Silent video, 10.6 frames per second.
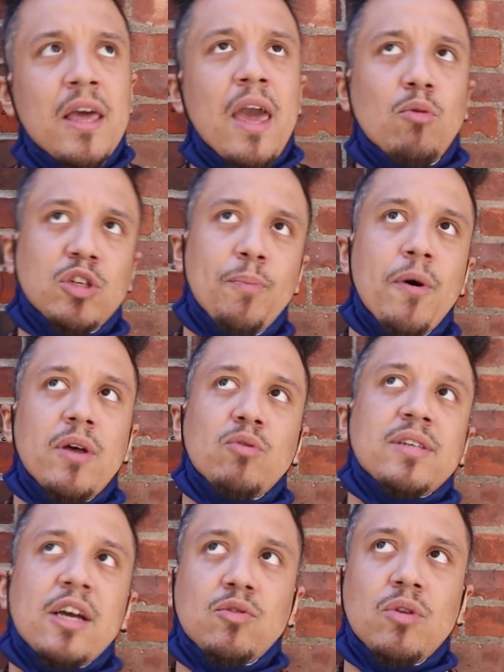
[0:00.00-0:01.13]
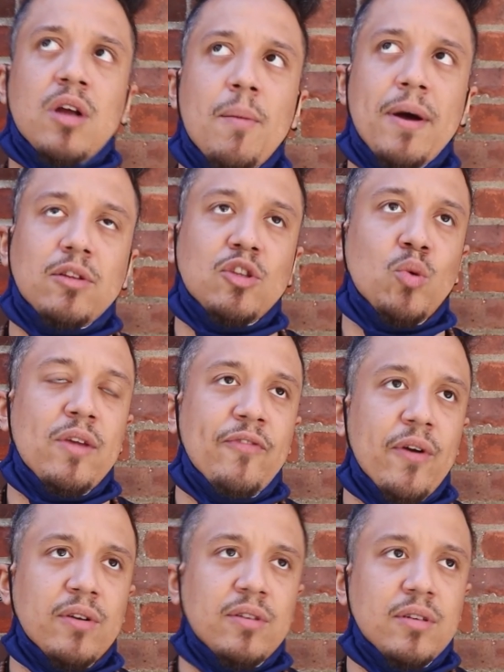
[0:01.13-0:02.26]
It was scheduled to come out the
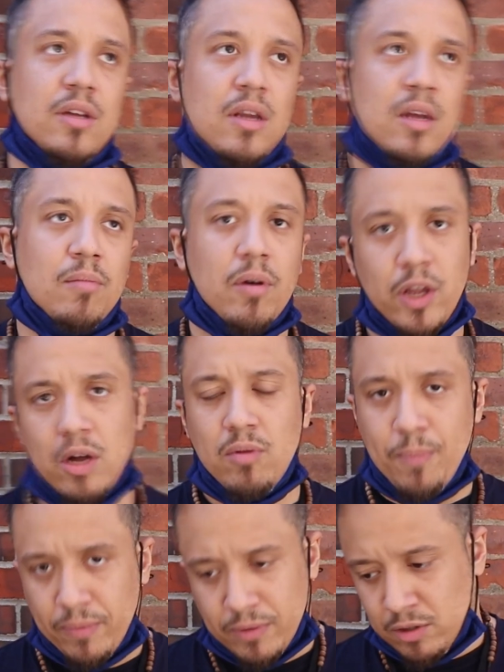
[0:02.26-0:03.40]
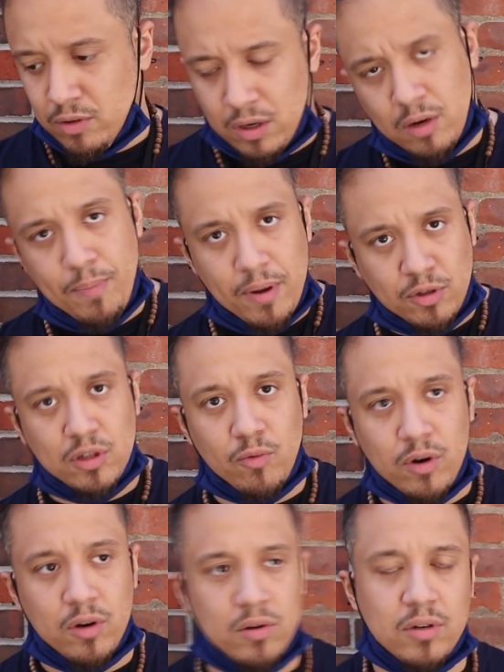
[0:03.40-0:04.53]
21st, but we bumped into a little bumps on the
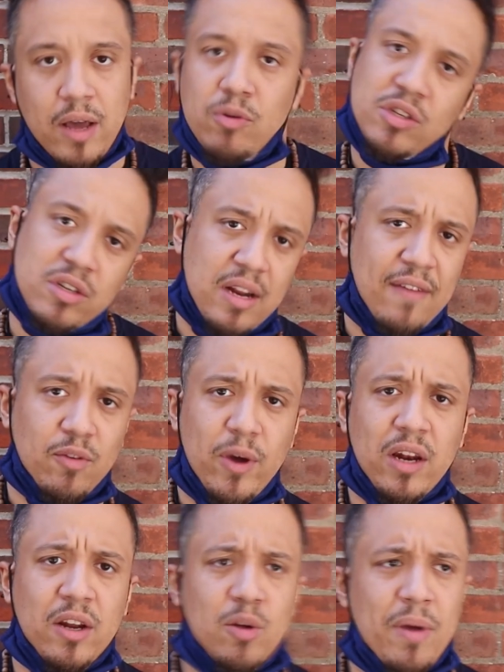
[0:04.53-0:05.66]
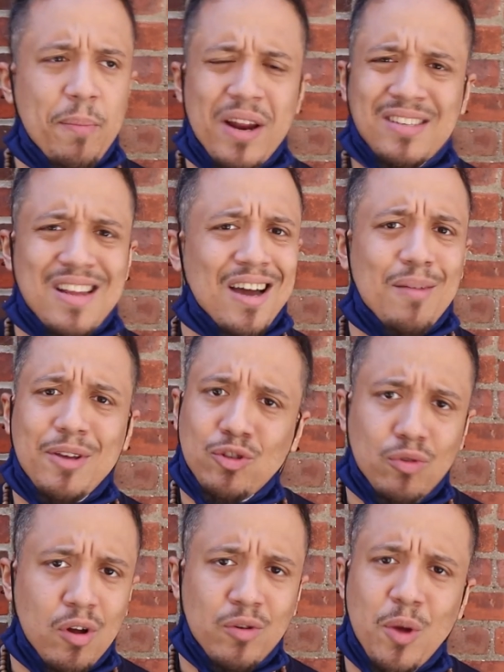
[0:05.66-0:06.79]
road, and we're just gonna have to wait a little bit, but it's not gonna be
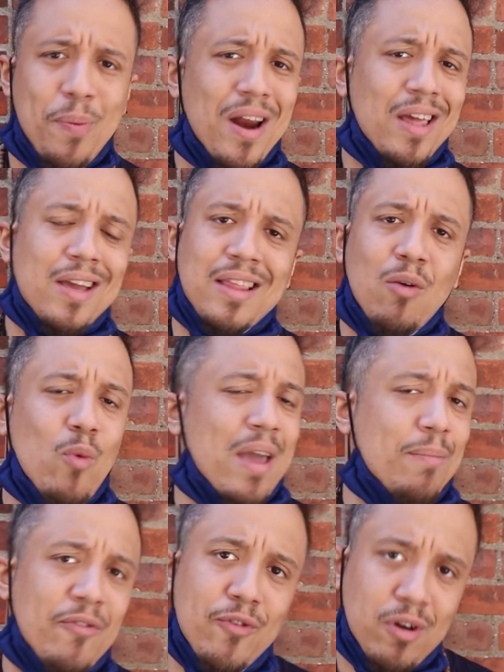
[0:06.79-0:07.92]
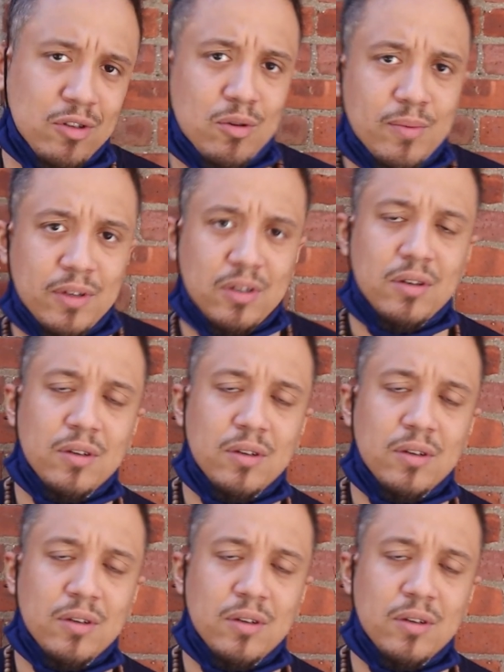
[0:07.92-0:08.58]
too long. You'll probably get that way before October. So